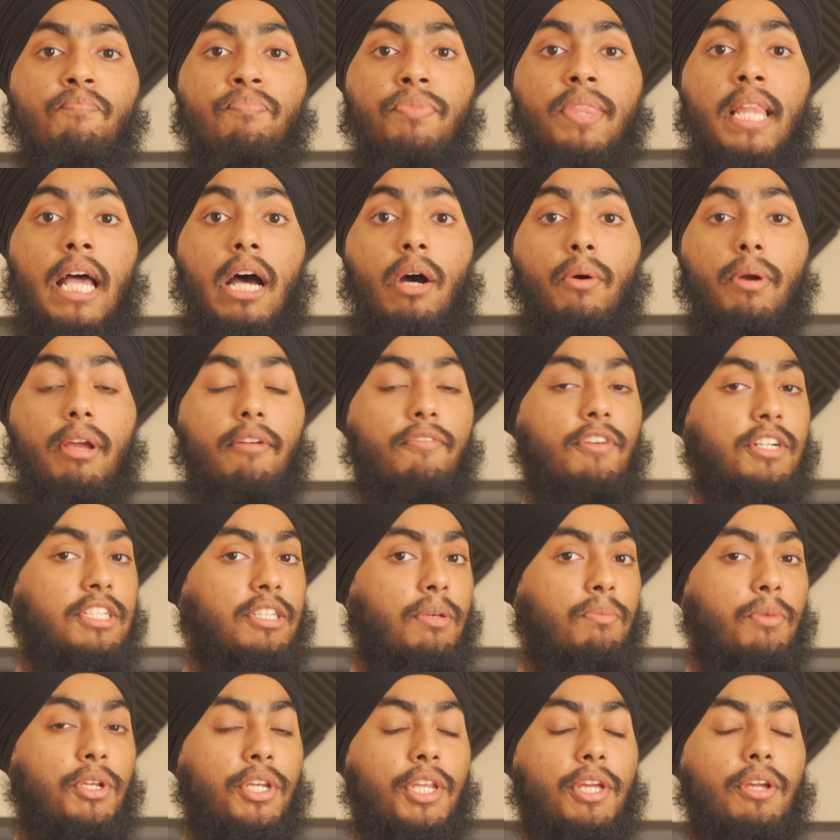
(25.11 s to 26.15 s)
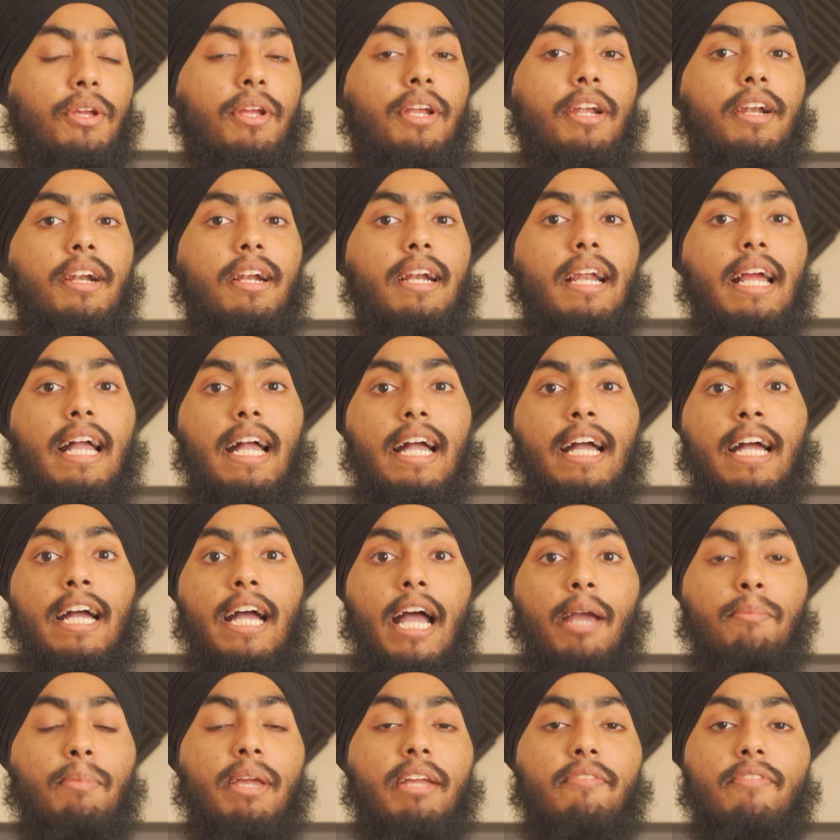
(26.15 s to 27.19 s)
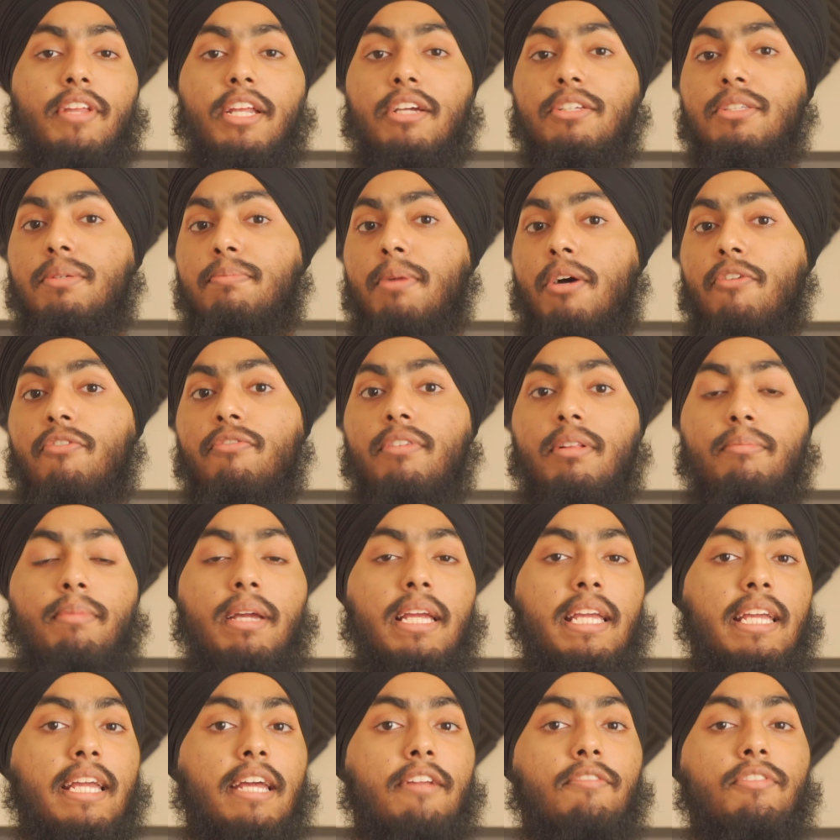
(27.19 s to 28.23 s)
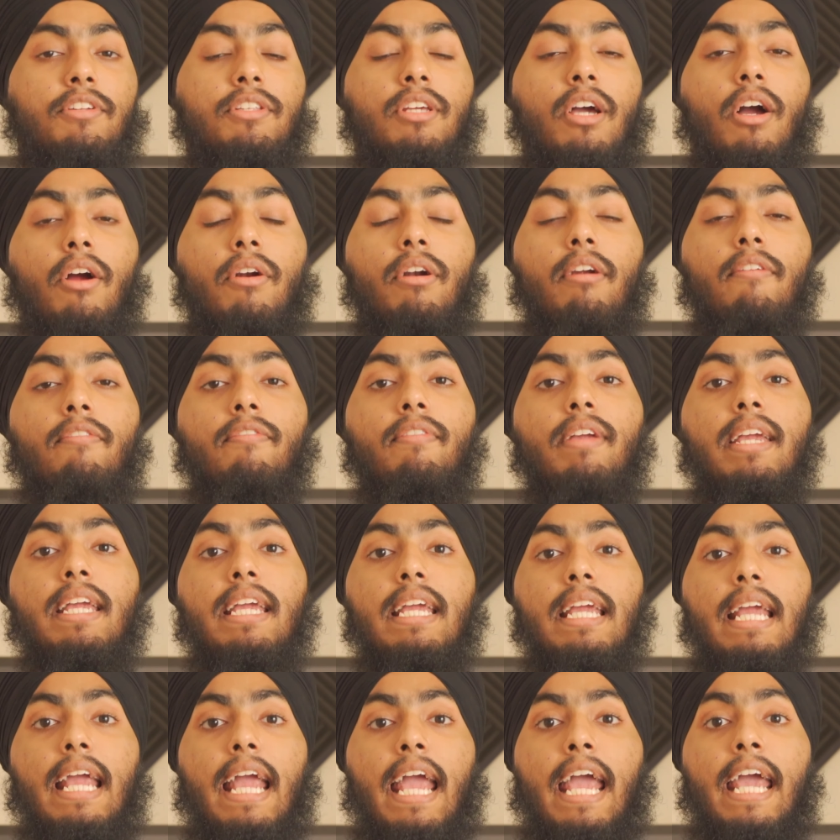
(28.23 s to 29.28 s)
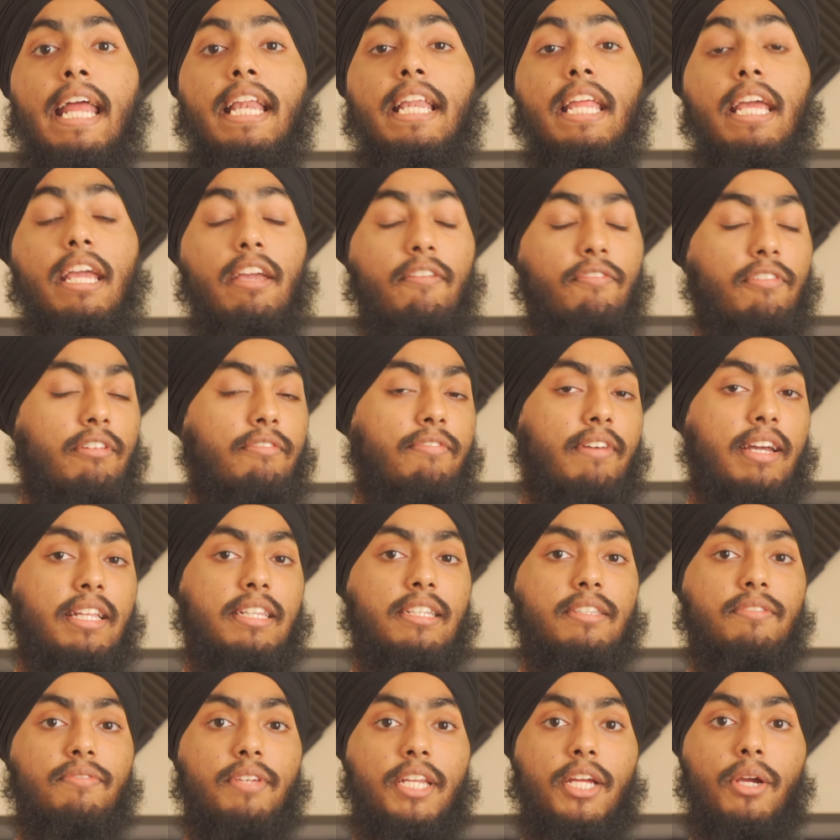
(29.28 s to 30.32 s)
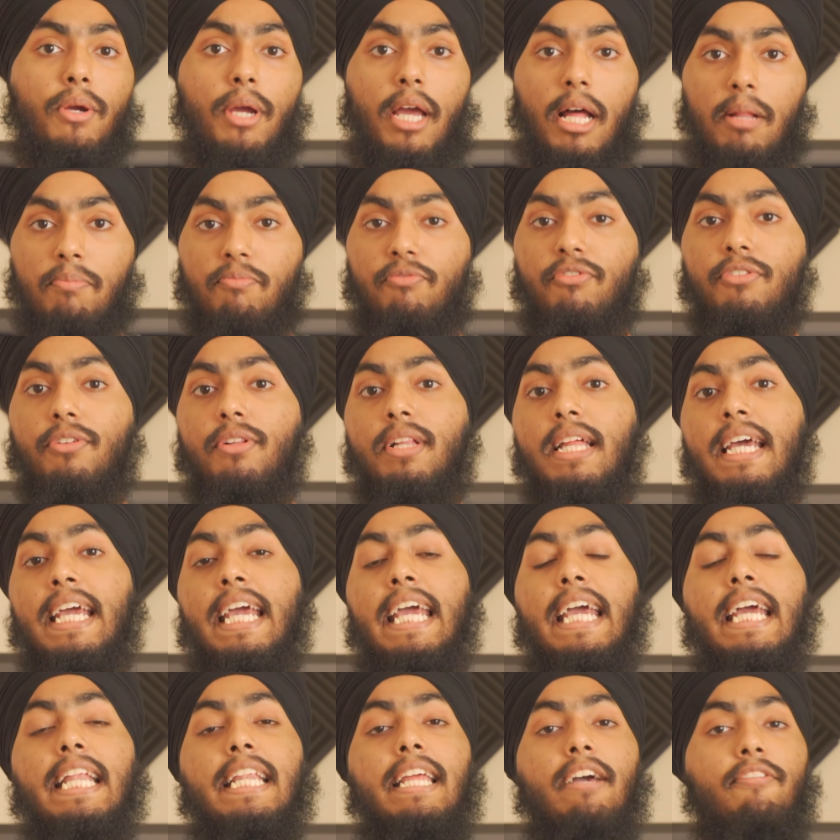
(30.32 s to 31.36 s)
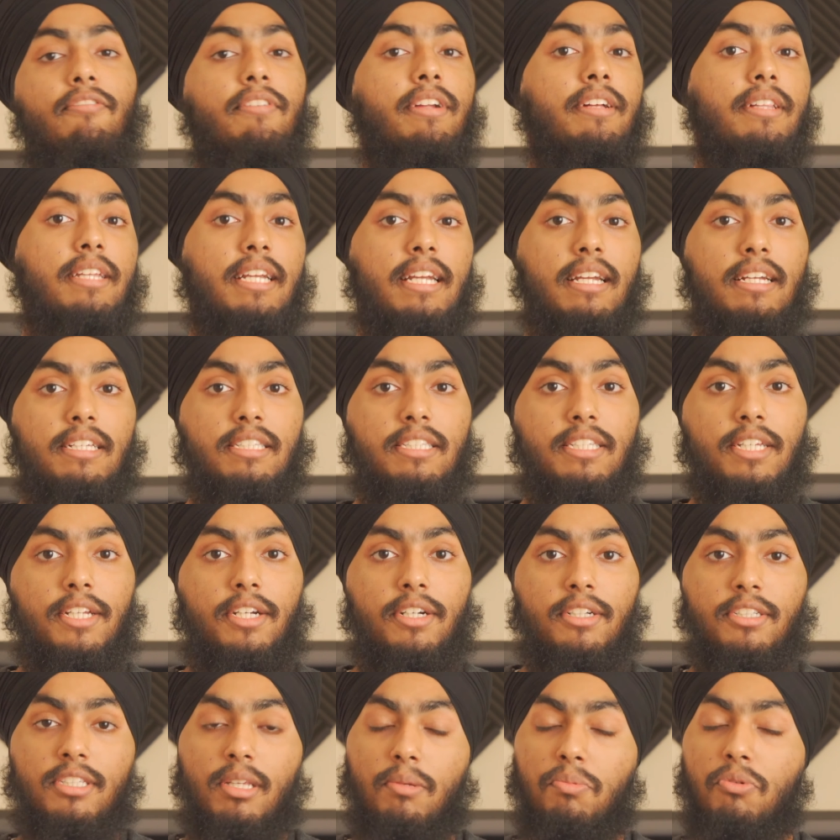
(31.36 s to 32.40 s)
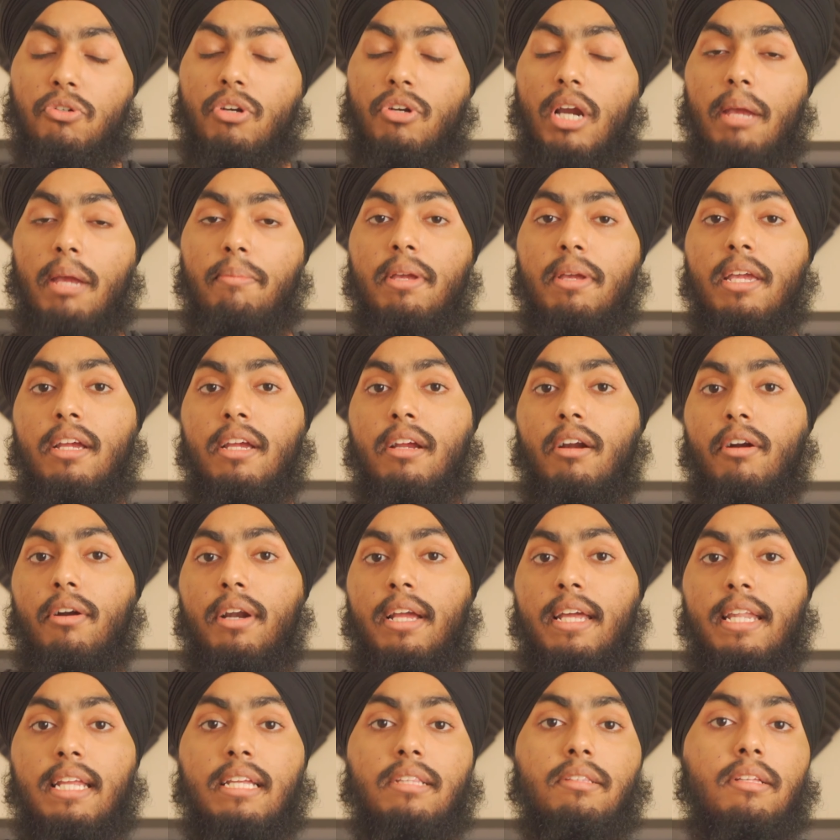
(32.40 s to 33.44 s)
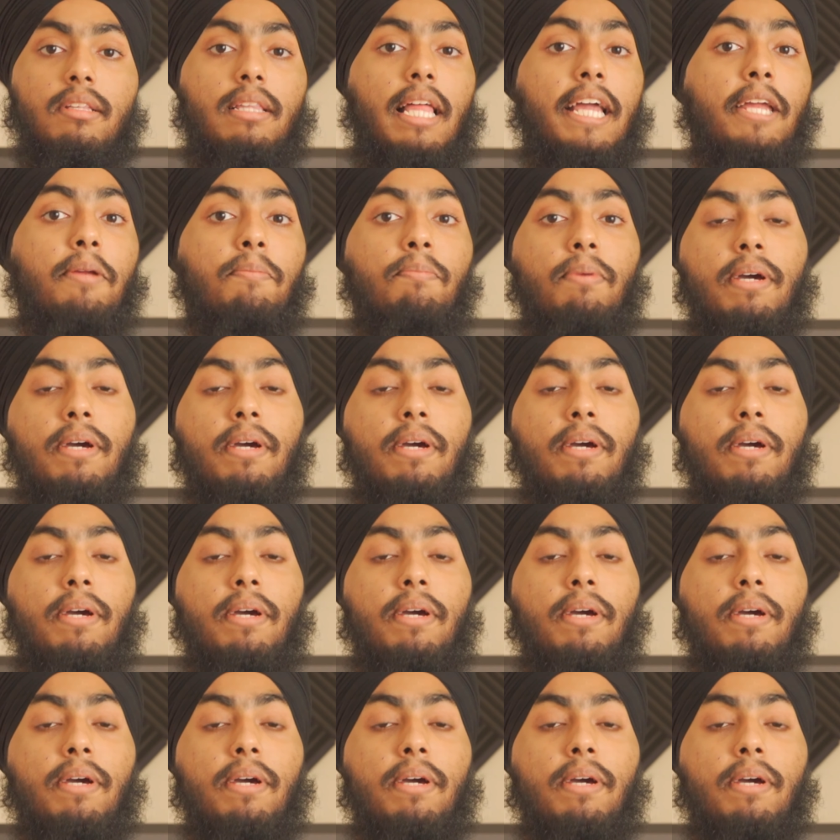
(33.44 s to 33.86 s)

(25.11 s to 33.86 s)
Now, if you're someone new here, I make videos about filmmaking and photography, and if you find this video helpful, definitely consider subscribing or hitting the like